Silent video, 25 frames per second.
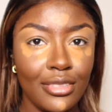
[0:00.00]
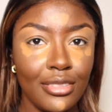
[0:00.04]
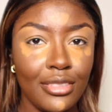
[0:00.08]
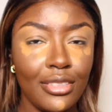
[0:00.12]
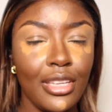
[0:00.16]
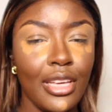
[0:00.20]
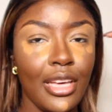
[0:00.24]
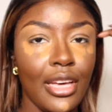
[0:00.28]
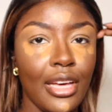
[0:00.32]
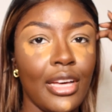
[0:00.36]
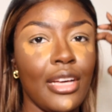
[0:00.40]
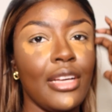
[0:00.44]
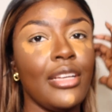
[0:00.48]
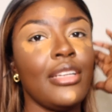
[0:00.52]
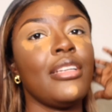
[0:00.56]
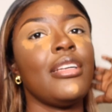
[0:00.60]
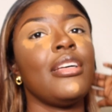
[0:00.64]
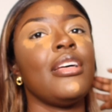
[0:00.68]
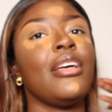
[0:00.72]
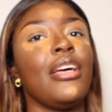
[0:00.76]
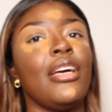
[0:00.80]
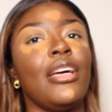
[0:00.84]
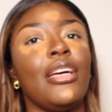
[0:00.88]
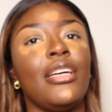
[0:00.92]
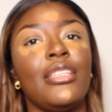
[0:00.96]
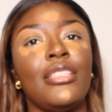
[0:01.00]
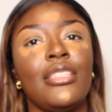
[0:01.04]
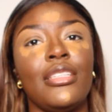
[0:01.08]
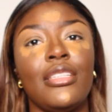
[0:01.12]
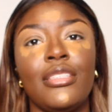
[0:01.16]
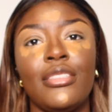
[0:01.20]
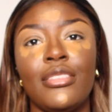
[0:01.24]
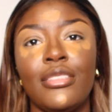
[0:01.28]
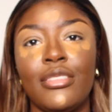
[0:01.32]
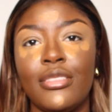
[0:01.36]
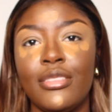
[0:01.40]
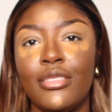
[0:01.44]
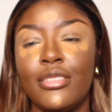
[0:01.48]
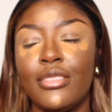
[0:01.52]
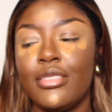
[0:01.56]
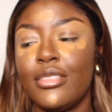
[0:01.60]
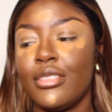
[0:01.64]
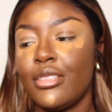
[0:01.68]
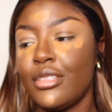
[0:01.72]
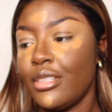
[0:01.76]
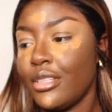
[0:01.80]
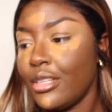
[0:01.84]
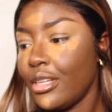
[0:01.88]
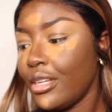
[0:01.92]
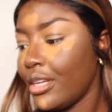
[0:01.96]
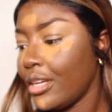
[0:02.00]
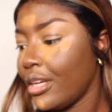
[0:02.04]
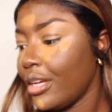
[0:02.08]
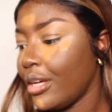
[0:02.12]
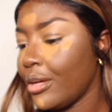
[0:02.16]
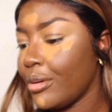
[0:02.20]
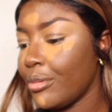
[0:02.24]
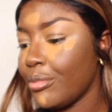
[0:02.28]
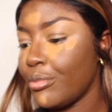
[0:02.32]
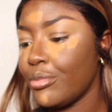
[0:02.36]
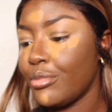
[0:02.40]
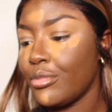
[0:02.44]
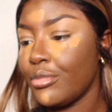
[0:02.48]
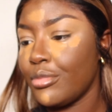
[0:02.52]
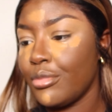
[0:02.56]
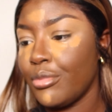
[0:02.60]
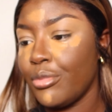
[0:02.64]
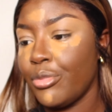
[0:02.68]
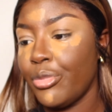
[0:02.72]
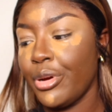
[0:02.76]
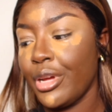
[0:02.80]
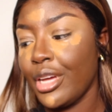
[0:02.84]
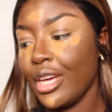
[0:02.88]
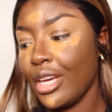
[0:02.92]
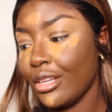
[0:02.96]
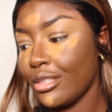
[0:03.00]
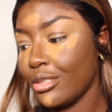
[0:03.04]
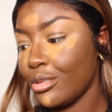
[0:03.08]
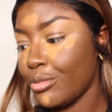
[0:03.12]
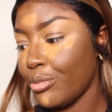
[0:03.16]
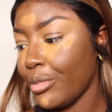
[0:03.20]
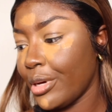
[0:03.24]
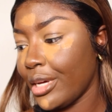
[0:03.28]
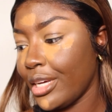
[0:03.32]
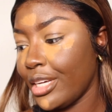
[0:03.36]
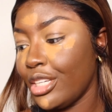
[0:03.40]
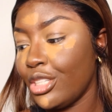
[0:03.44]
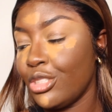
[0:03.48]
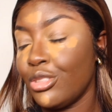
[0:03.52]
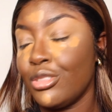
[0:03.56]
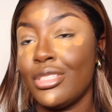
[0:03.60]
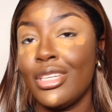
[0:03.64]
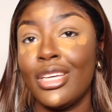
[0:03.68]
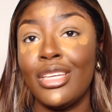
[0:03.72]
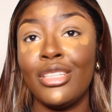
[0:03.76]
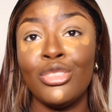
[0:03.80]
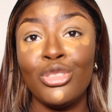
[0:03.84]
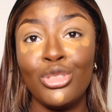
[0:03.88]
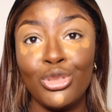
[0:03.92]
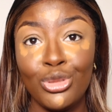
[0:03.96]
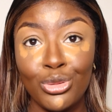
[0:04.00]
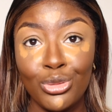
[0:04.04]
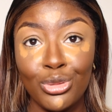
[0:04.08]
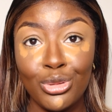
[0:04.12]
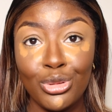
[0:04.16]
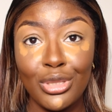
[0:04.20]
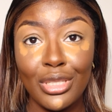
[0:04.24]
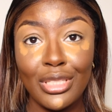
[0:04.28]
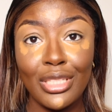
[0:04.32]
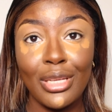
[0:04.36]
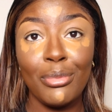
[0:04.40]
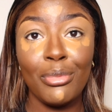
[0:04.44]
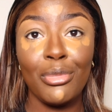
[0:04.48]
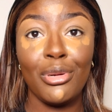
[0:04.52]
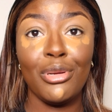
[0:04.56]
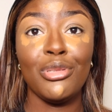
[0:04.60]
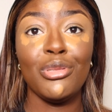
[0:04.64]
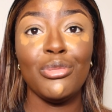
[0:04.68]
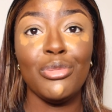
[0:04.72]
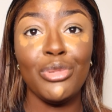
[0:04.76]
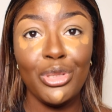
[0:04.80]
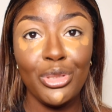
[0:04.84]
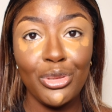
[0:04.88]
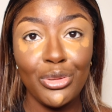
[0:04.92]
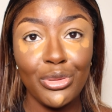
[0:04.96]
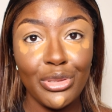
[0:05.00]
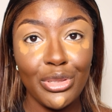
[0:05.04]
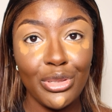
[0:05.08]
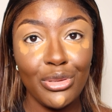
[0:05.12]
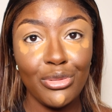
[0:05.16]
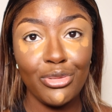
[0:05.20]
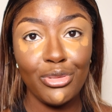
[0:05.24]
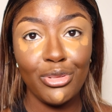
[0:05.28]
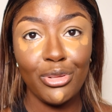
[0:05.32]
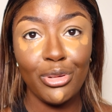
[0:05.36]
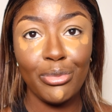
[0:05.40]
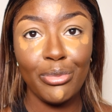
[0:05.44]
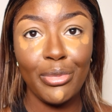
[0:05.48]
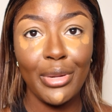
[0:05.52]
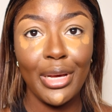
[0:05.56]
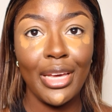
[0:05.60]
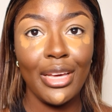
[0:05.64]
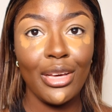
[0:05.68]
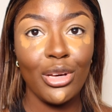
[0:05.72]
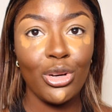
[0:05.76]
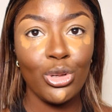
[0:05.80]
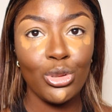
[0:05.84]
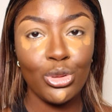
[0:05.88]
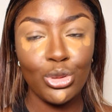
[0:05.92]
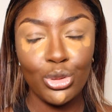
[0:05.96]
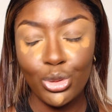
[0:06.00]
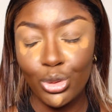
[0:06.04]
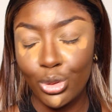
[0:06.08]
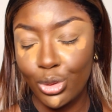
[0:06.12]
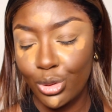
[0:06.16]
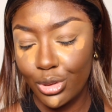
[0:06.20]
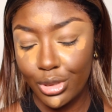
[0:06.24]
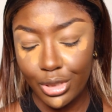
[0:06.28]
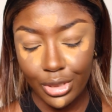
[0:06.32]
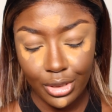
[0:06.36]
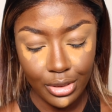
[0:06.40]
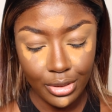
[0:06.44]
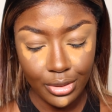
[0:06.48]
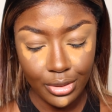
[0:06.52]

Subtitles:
yeah, and then bring out my intensives that I'm going to be using for my contour.